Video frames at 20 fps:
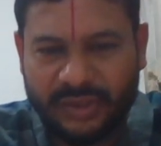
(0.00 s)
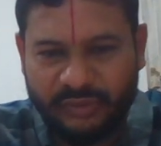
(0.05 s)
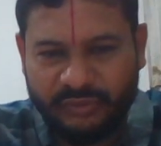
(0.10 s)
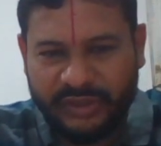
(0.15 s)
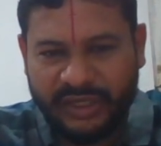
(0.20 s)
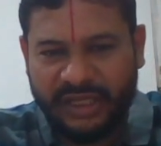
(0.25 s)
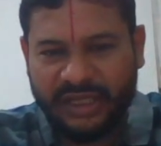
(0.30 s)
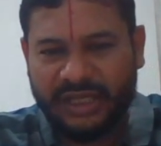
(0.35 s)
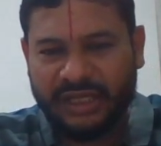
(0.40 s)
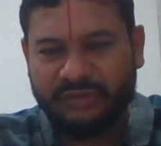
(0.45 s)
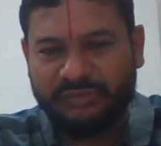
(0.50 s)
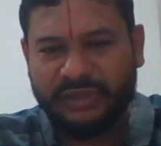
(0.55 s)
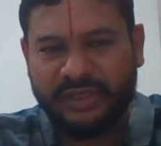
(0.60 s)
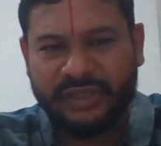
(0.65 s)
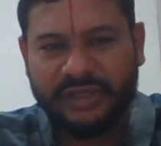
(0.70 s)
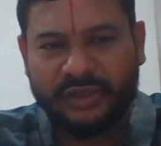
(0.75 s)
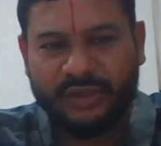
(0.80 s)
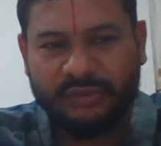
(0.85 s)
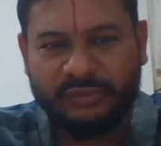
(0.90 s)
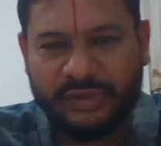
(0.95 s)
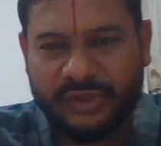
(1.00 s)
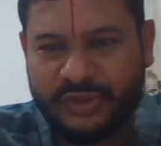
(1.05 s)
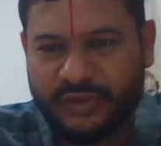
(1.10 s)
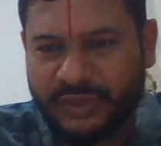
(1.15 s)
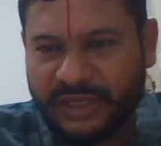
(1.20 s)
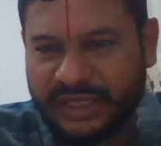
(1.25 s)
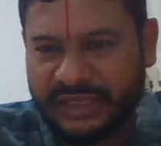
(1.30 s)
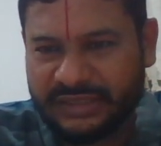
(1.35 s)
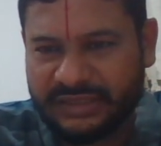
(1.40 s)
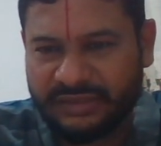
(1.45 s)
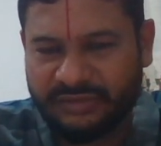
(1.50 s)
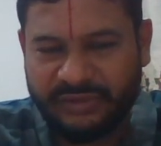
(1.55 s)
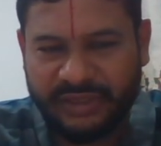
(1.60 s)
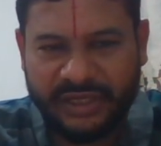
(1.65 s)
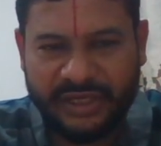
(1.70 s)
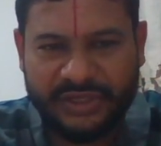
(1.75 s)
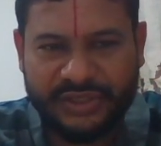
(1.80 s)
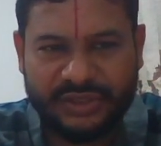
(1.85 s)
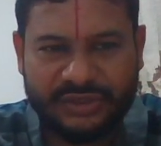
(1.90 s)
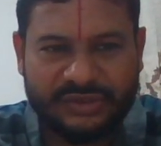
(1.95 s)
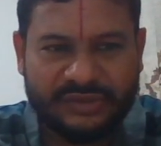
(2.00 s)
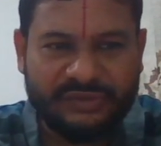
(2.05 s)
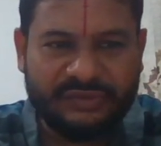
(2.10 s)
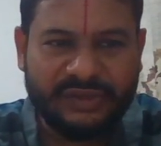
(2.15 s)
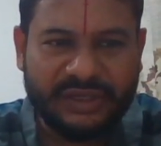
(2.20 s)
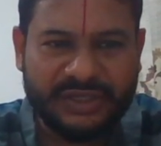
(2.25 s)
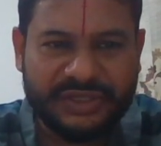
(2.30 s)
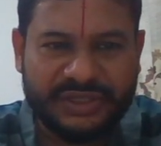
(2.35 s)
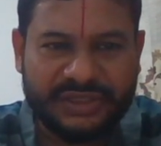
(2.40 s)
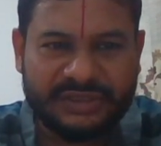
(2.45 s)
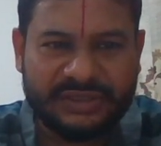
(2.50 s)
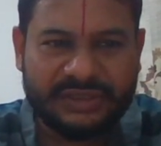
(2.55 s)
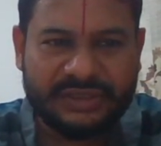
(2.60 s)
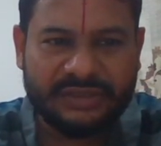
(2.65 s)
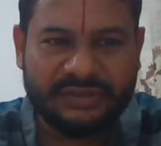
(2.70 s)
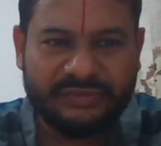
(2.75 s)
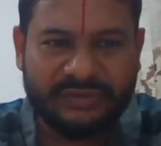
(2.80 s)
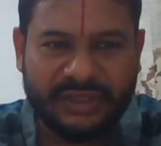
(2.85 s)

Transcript: very convenient to visualize the variations of functions.